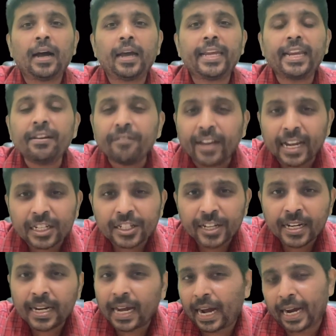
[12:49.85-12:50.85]

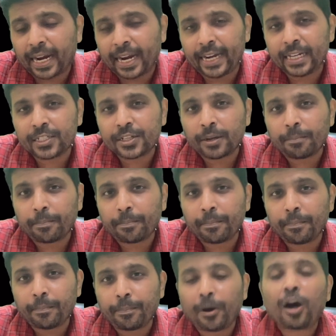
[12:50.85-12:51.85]
invasion against
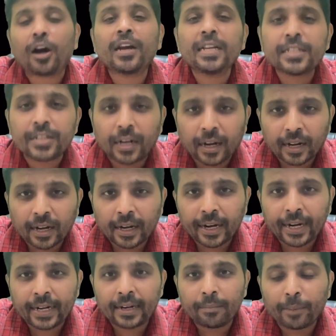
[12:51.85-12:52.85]

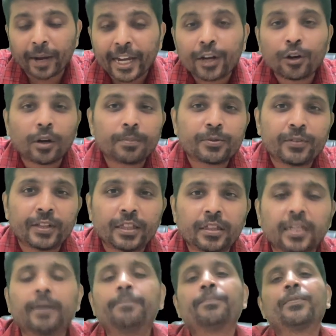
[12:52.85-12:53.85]
polysaccharide microbes with
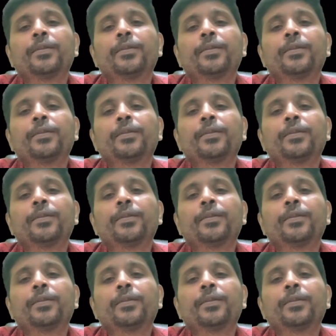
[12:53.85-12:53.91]
the